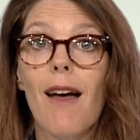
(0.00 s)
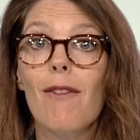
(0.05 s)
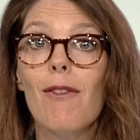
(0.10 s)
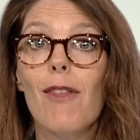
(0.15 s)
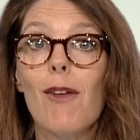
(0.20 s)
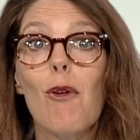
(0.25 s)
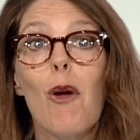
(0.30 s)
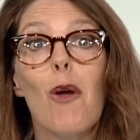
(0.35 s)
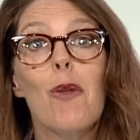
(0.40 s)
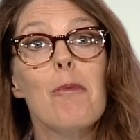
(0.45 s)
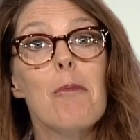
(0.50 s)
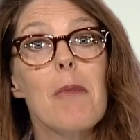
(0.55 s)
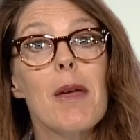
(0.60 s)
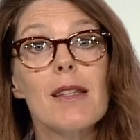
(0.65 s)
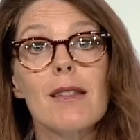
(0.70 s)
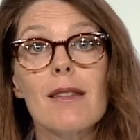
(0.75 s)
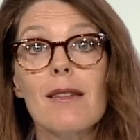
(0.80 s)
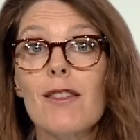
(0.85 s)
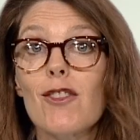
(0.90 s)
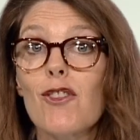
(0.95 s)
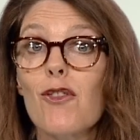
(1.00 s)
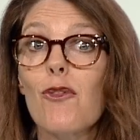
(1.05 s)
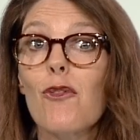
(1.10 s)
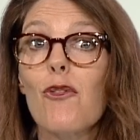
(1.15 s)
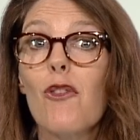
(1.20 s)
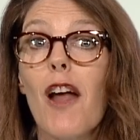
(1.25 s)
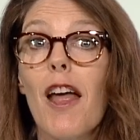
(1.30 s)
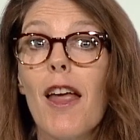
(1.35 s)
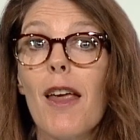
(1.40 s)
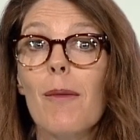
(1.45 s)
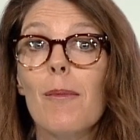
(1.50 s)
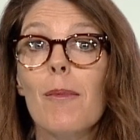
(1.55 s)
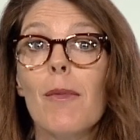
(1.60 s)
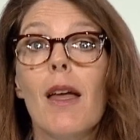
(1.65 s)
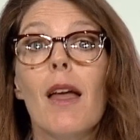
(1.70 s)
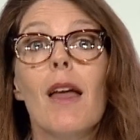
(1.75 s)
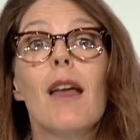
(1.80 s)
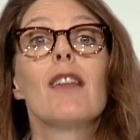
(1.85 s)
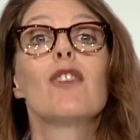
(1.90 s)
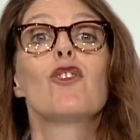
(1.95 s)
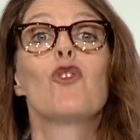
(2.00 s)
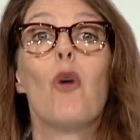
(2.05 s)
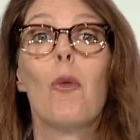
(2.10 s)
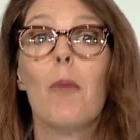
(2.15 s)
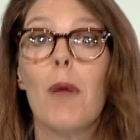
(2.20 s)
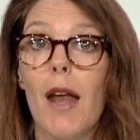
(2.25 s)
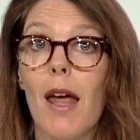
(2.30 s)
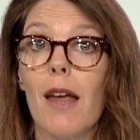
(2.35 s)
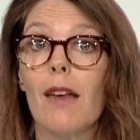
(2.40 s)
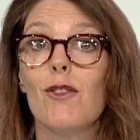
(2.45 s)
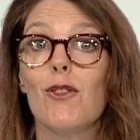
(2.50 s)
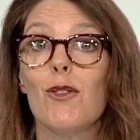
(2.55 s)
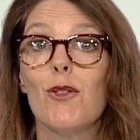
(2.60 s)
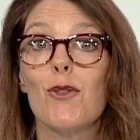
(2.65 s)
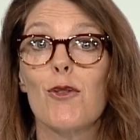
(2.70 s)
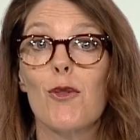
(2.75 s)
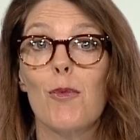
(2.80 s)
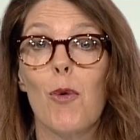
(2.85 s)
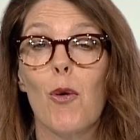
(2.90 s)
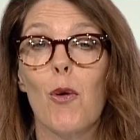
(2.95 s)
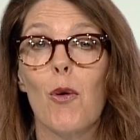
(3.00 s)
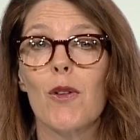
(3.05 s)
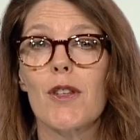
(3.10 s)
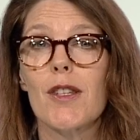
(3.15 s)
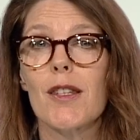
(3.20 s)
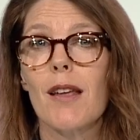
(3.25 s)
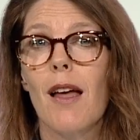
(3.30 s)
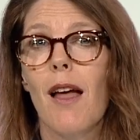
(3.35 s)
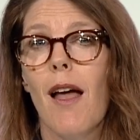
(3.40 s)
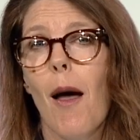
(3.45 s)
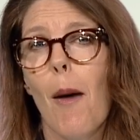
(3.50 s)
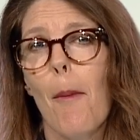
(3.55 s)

have their own message and frame dominate news reports.